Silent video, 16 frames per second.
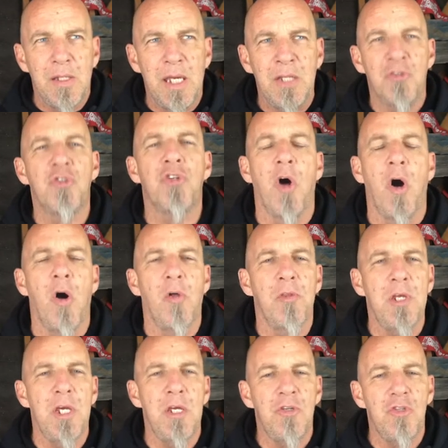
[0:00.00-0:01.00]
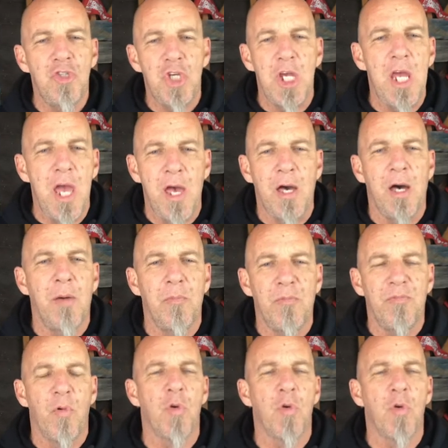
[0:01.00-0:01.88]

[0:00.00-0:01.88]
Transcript: install the GM